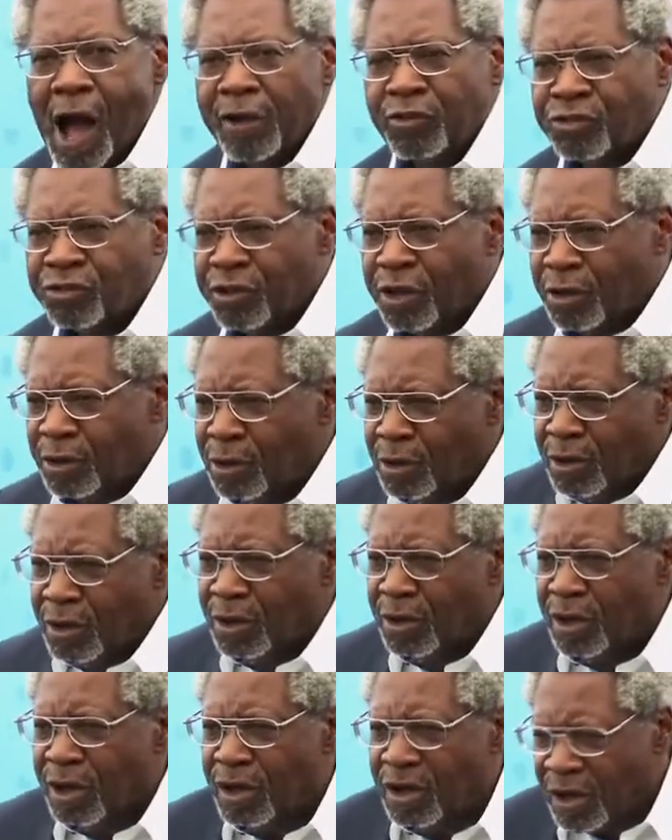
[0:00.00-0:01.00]
I said,
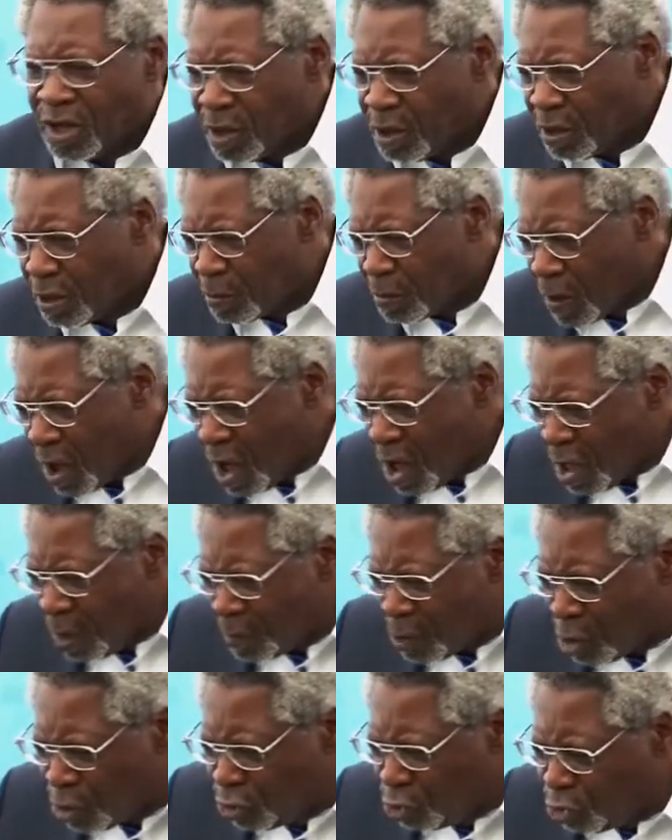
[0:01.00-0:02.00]

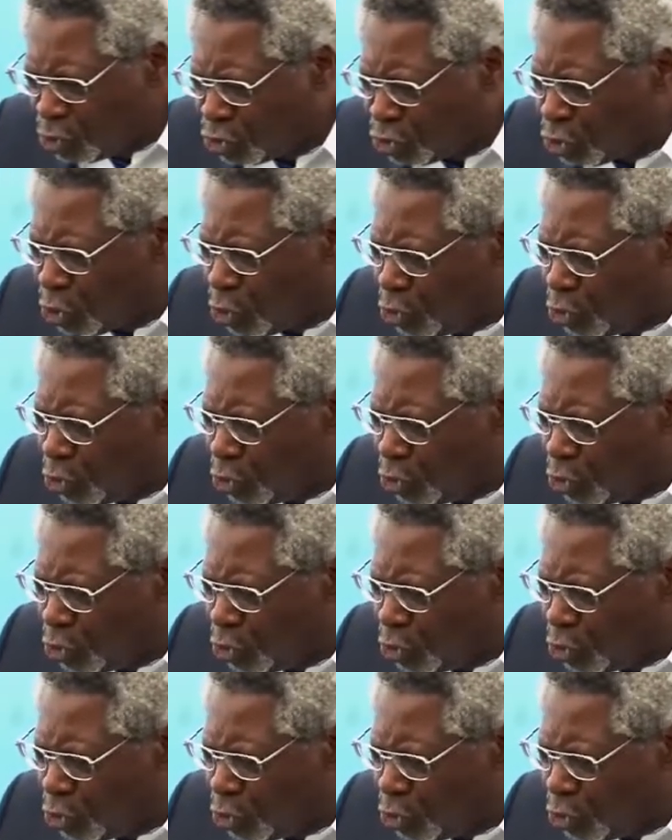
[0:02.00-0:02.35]
Mom, are you